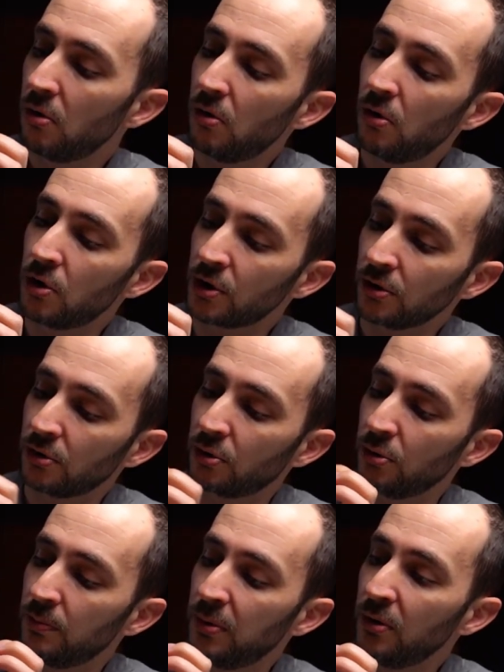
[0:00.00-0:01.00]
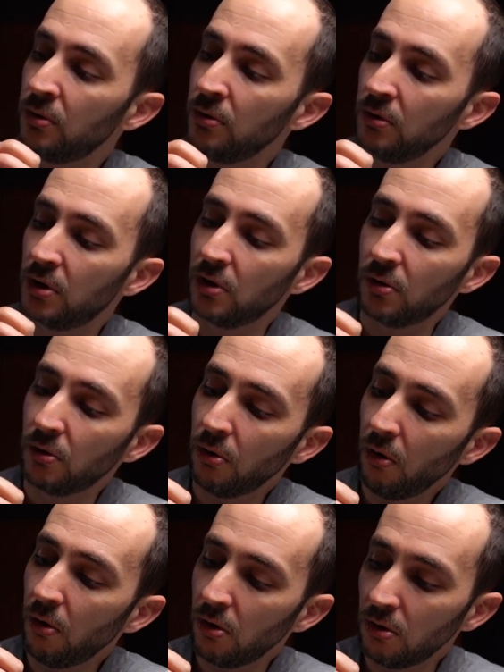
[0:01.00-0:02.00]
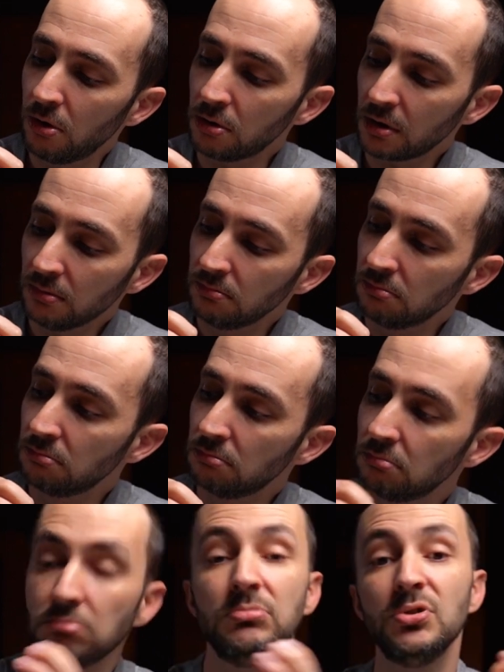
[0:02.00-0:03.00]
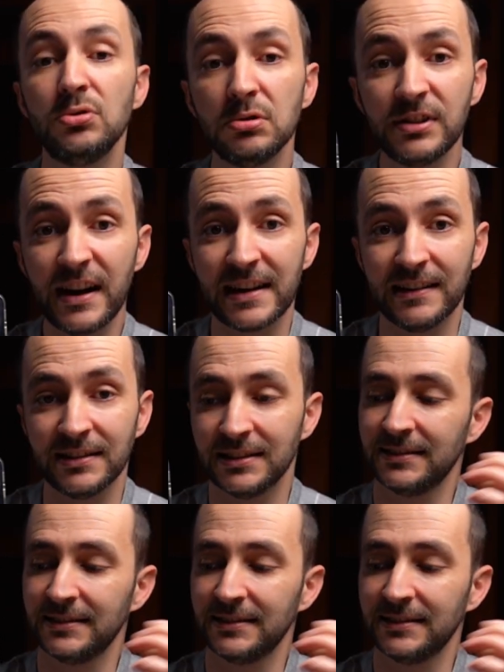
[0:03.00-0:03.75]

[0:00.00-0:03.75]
or to blue, or to gray.